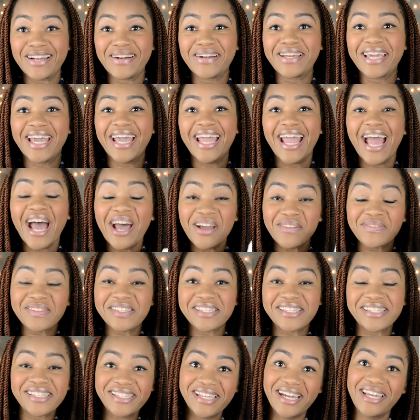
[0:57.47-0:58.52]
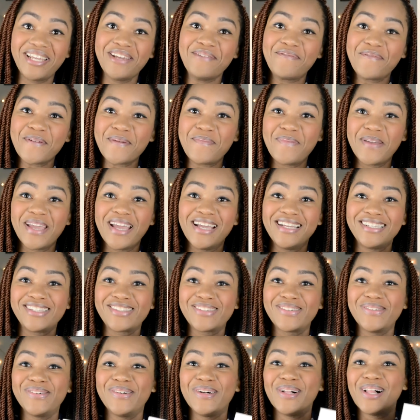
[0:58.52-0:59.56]
okay? I have to study for P A
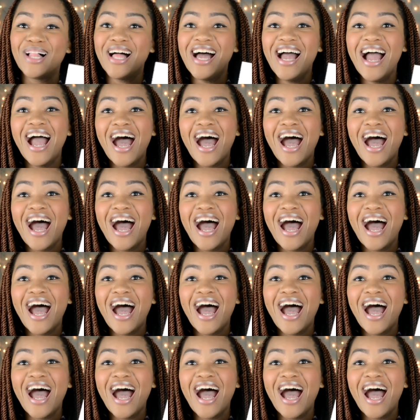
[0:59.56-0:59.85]
school.